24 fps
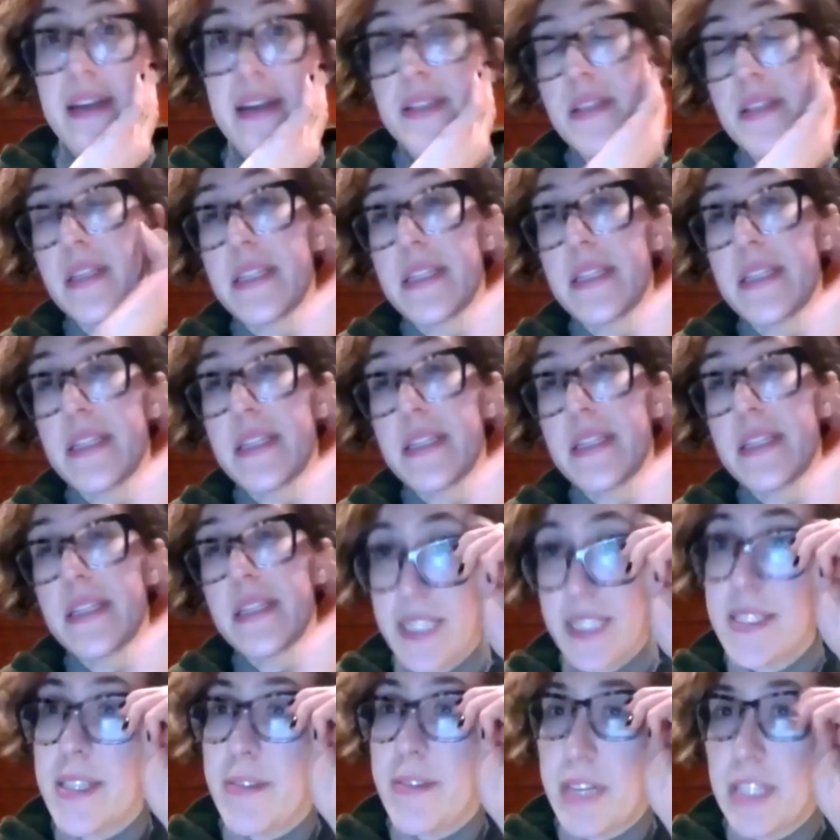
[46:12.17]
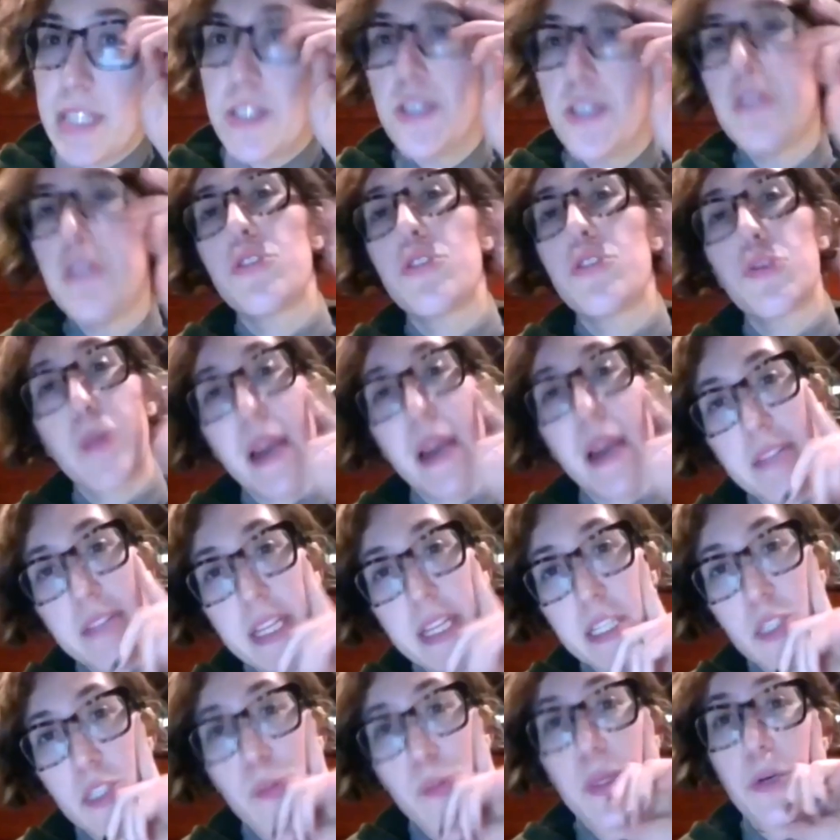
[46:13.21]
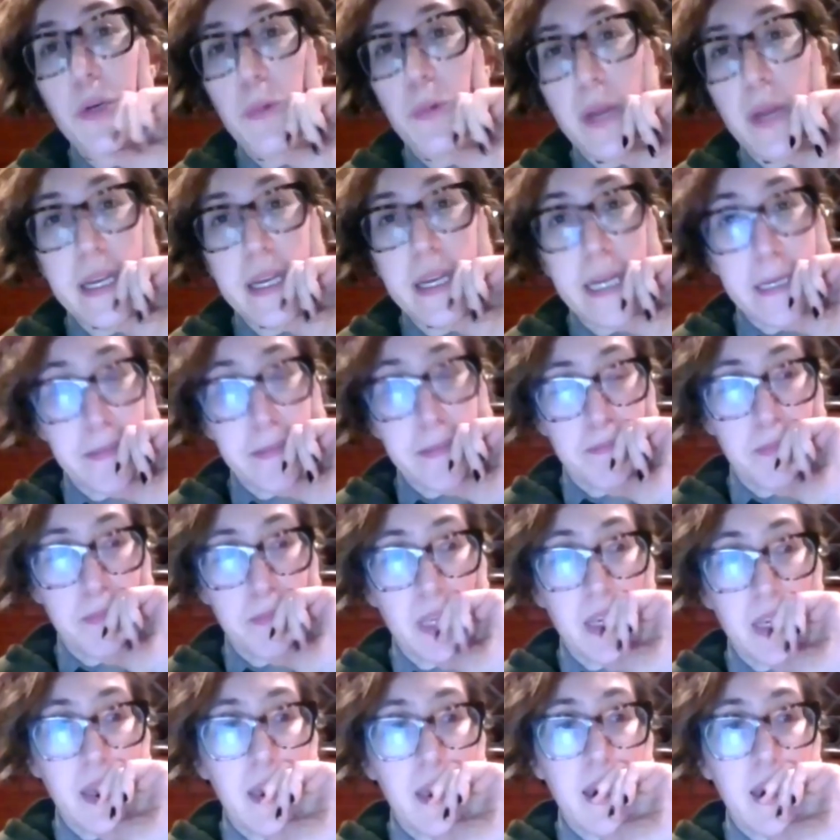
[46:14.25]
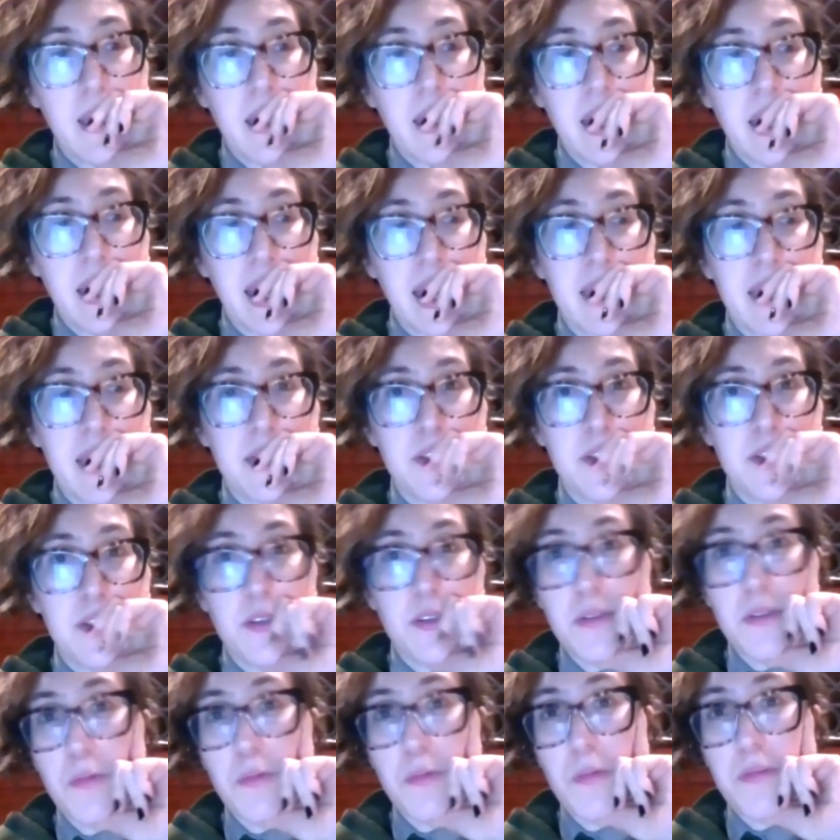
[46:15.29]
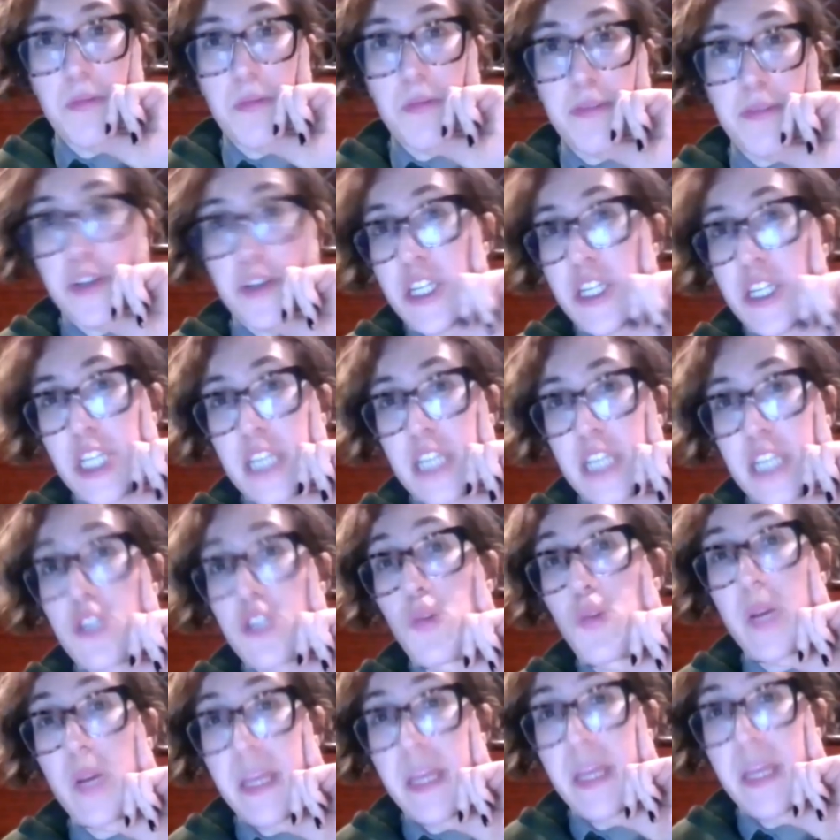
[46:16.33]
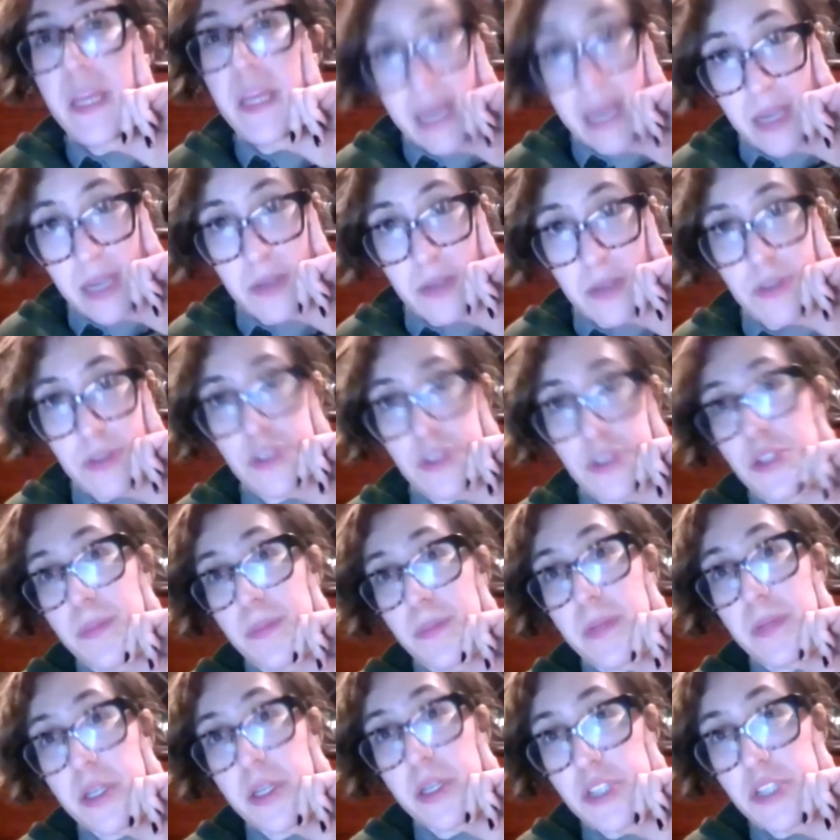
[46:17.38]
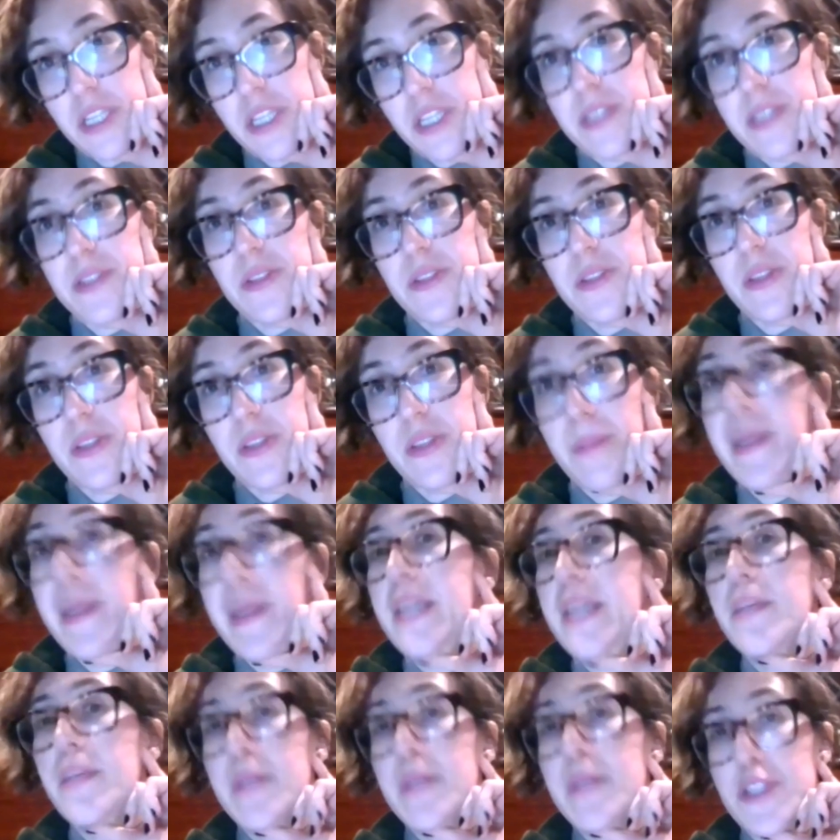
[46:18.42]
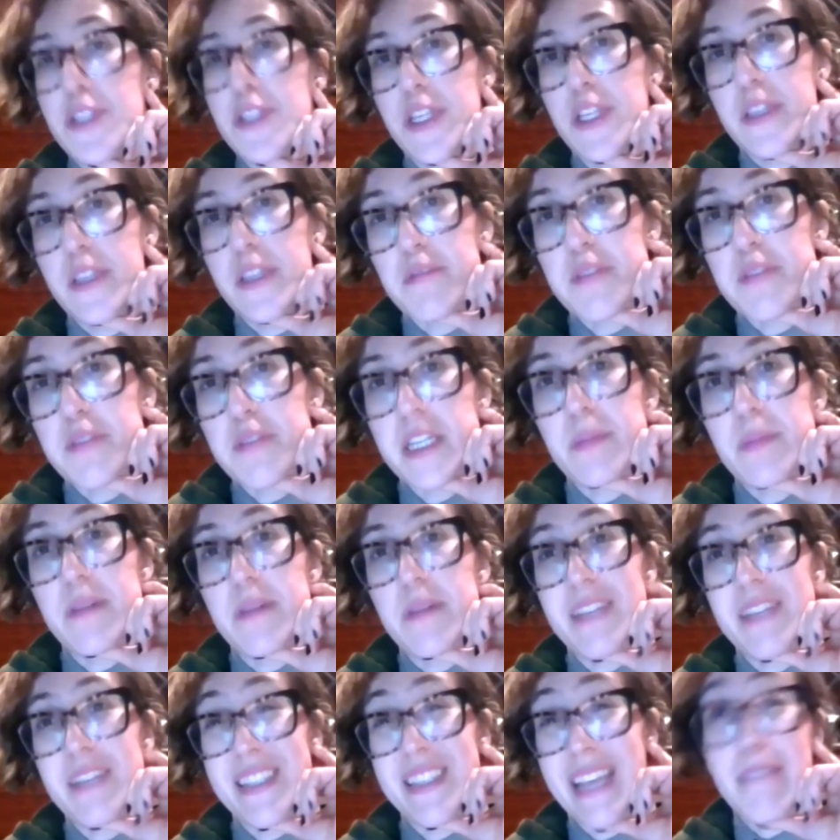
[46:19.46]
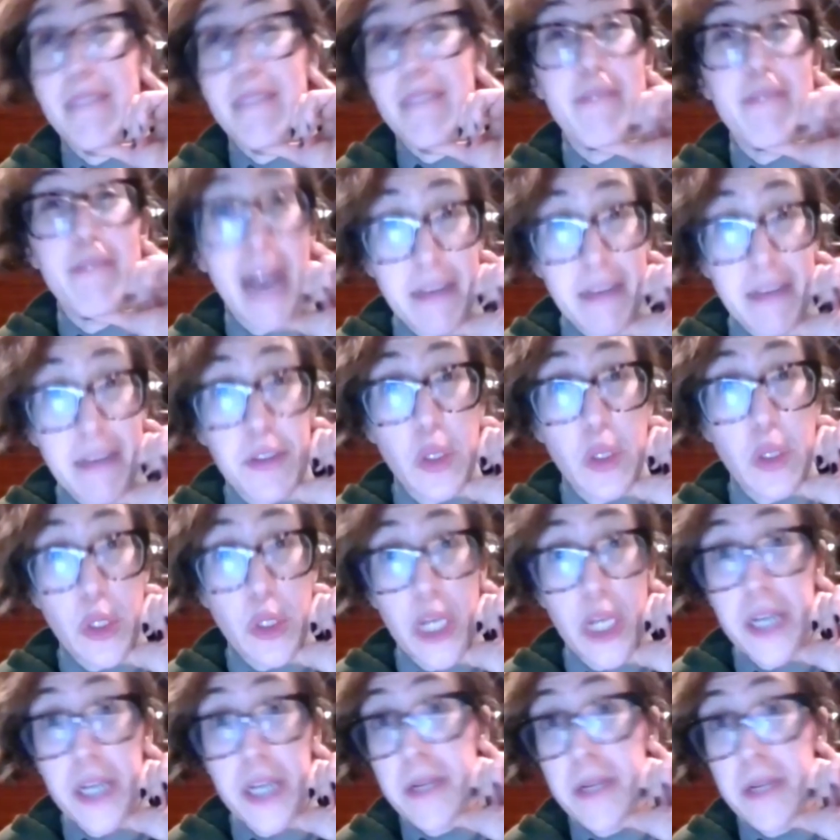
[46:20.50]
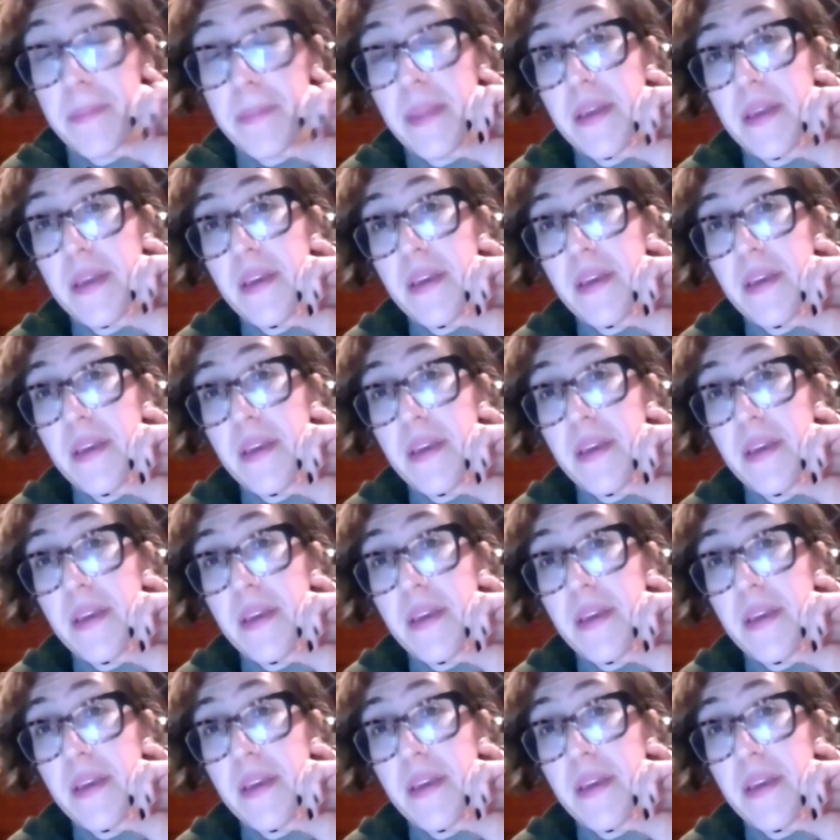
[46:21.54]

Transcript: Vassall in 1772 traveling to Billerica and furnishing 20 pounds to purchase the manumission, The Freedom of His Then Five Year Old Daughter.